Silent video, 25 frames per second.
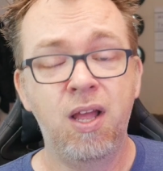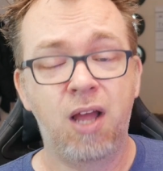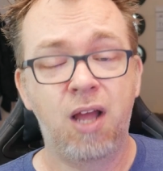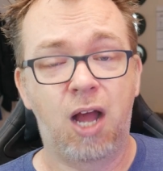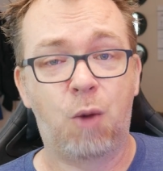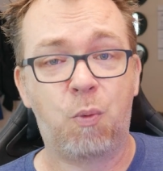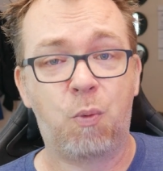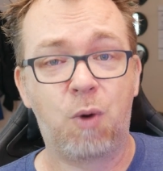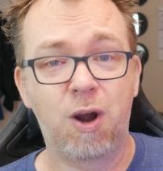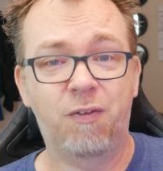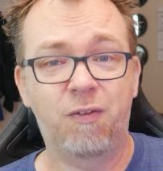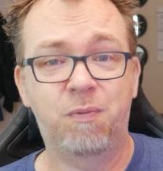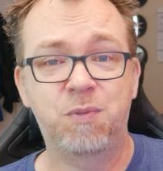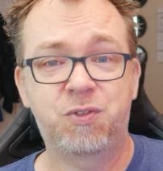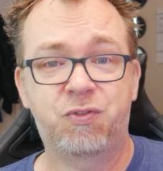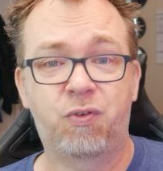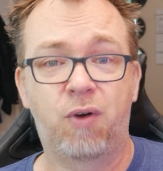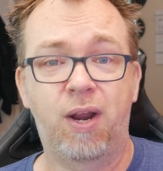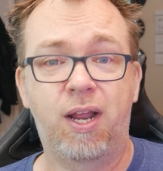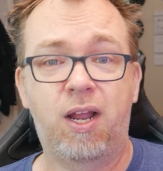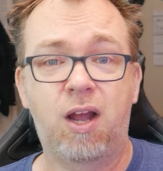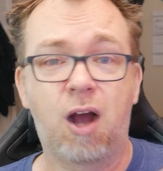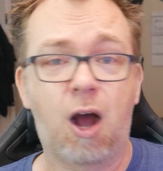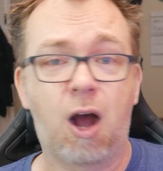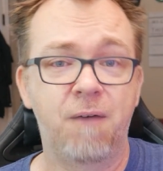Uh, one of them's for
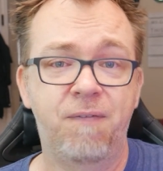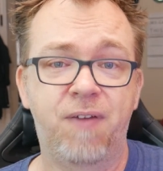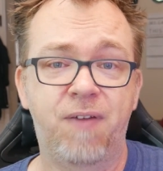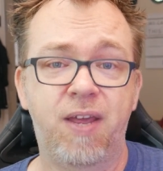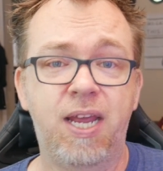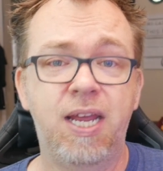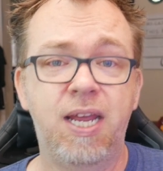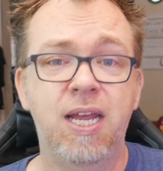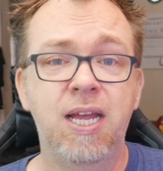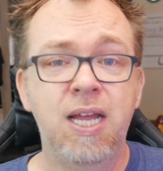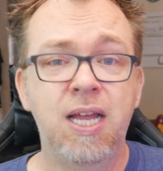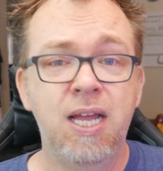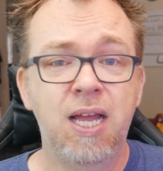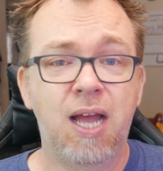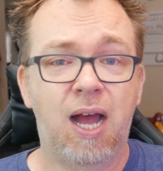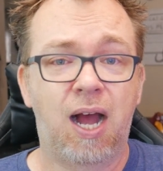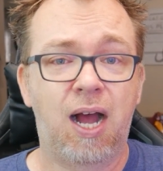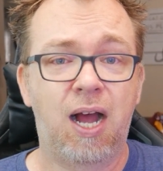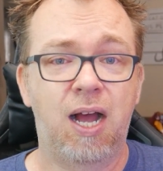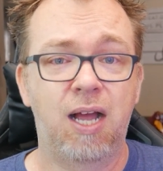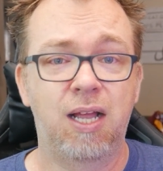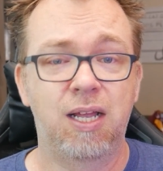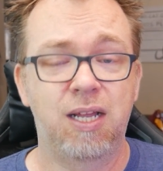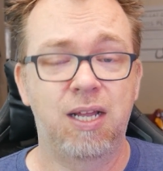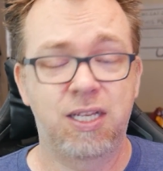a coffee.
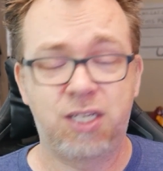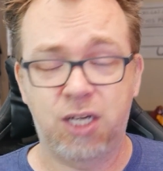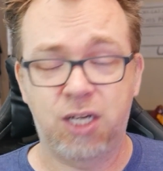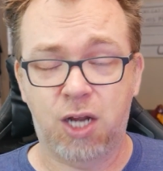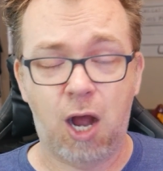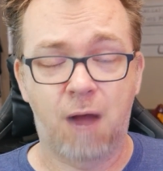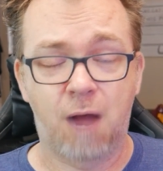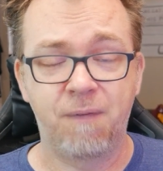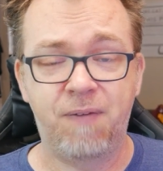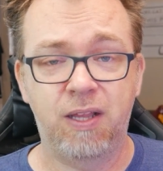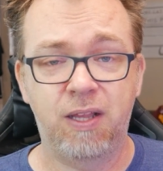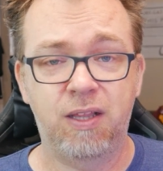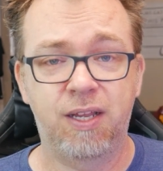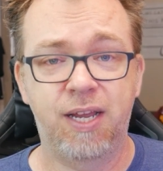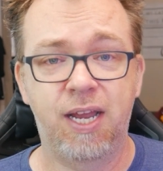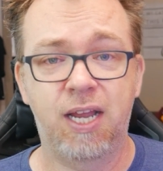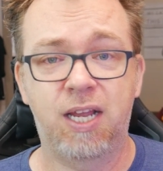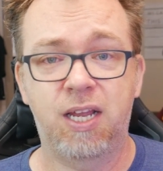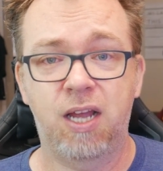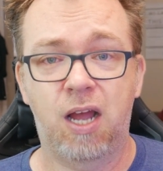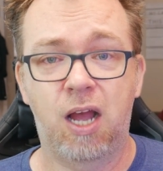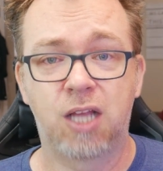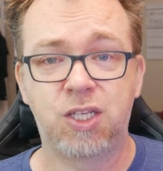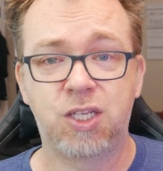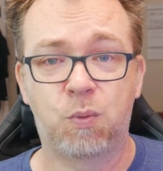Uh, it's a coffee
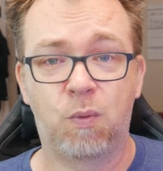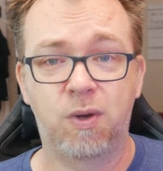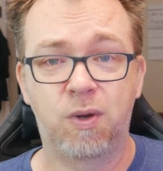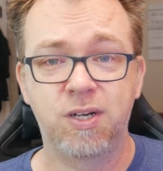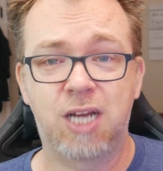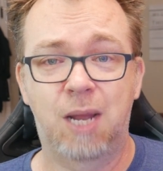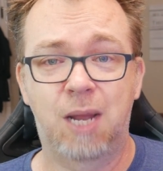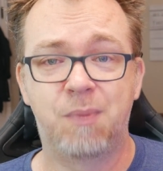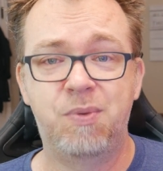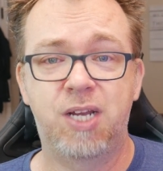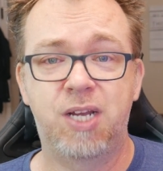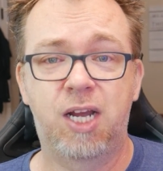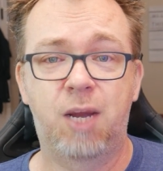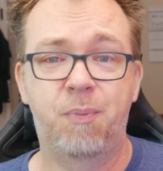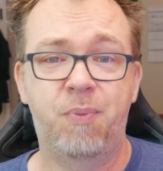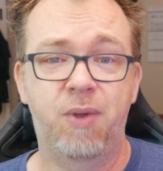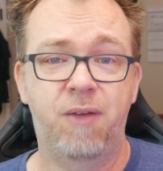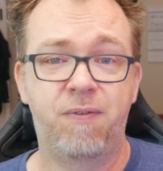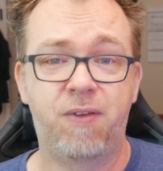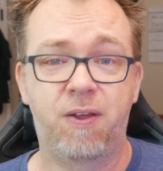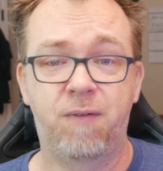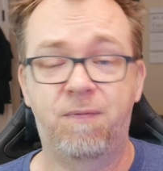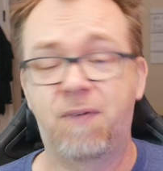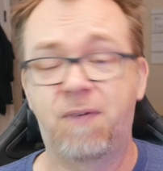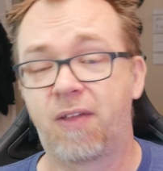link. It's a one-time tip.
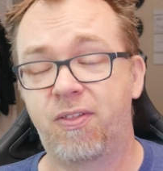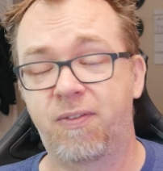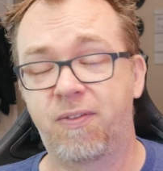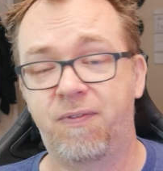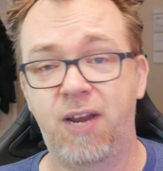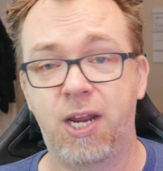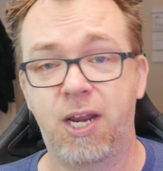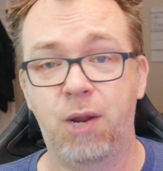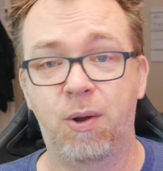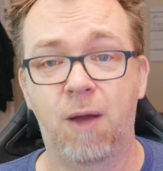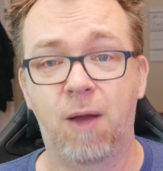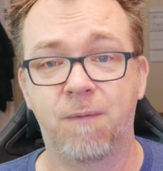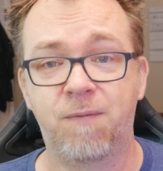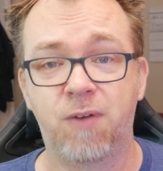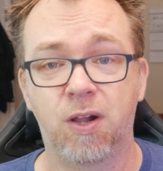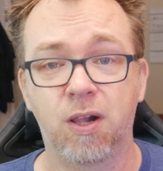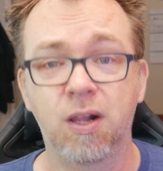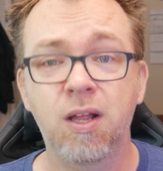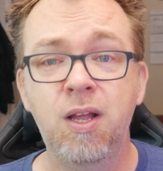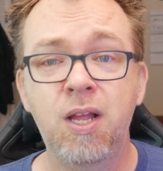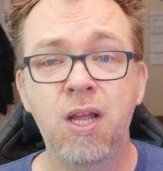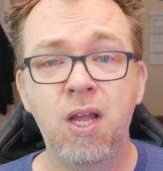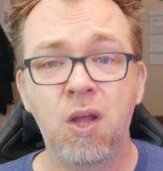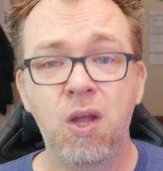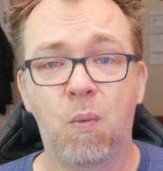If you find the video
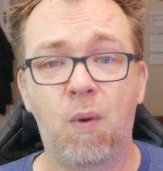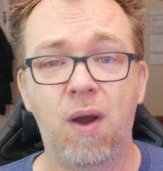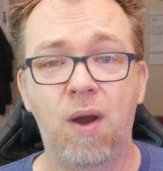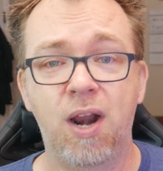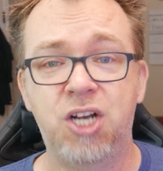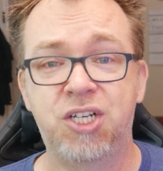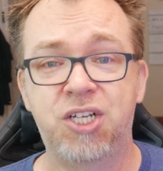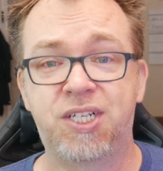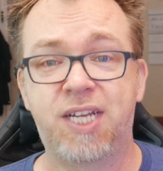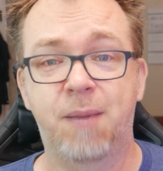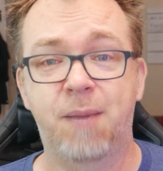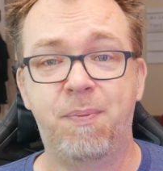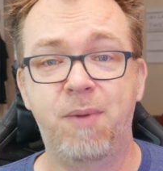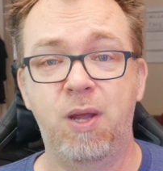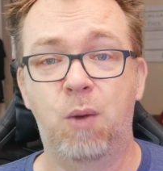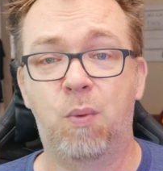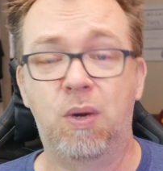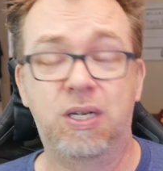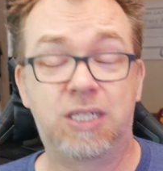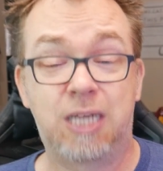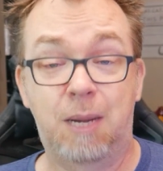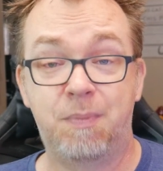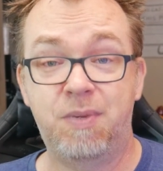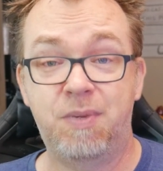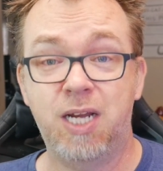helpful, want to just kick me a
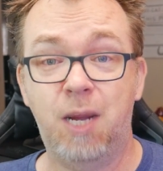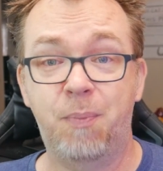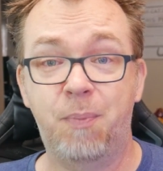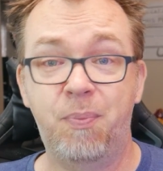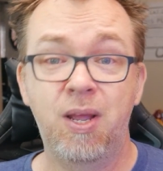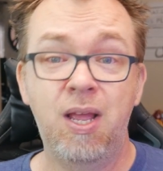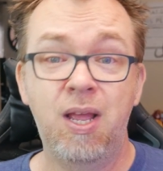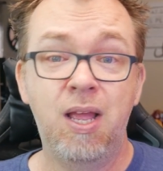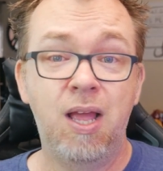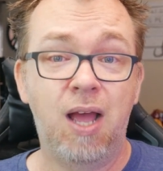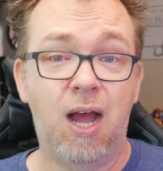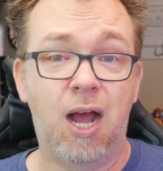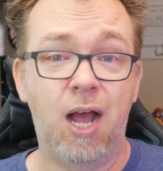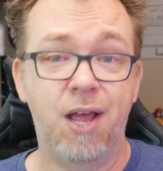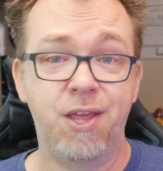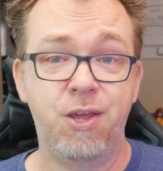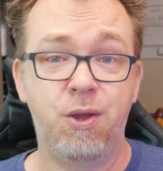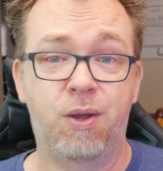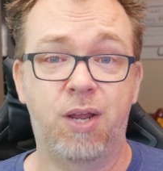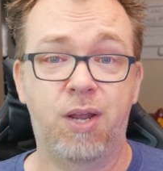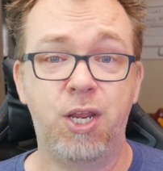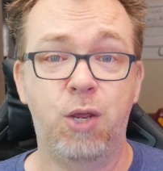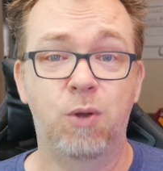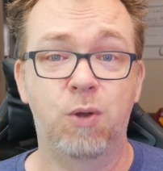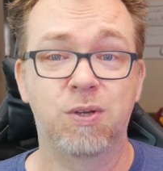one-time tip, uh, you
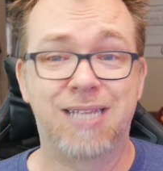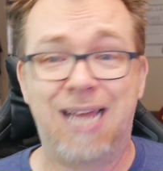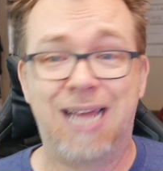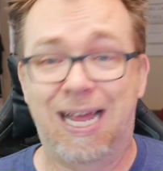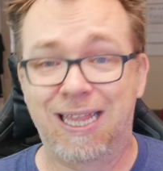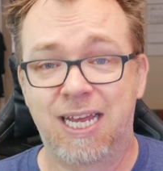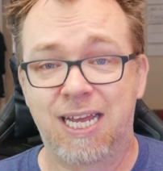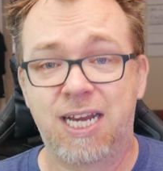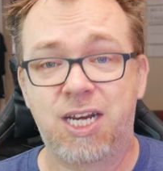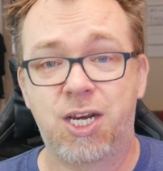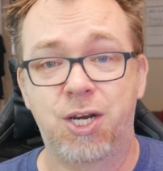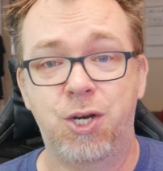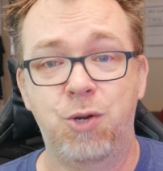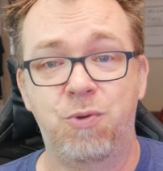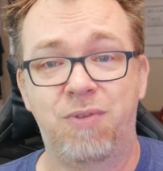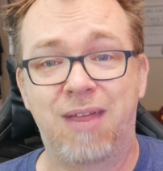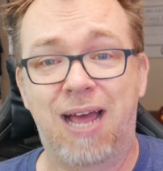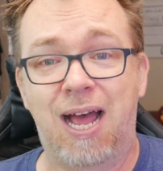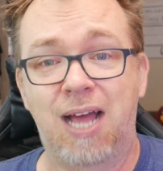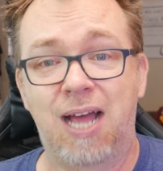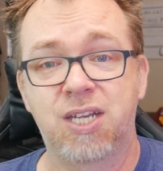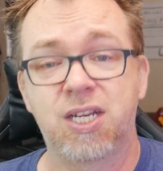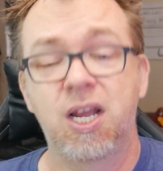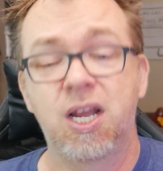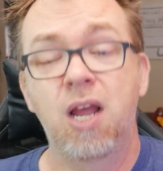can use that link to do
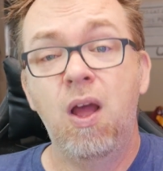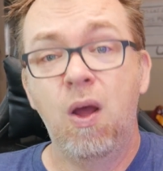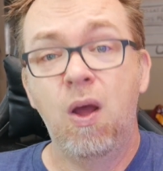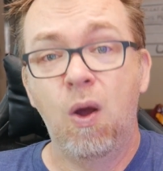that.